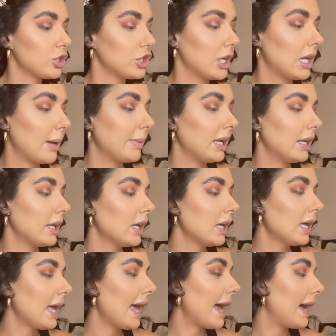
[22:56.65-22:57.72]
And I mean,
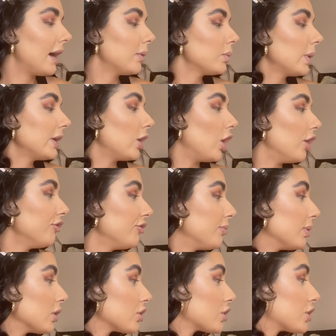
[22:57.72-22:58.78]
I went off
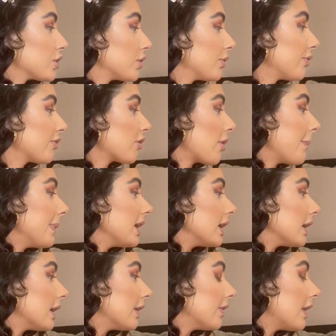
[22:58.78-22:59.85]
blush for a minute
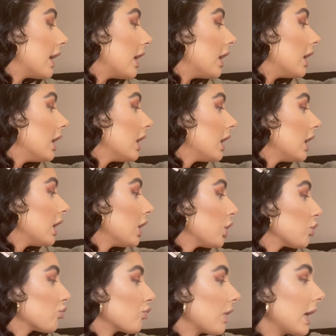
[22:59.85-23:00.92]
and then
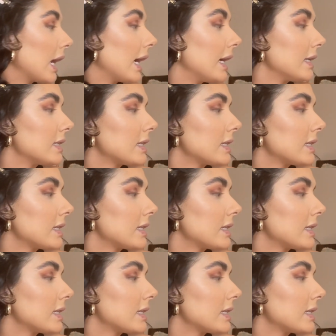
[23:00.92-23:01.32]
realised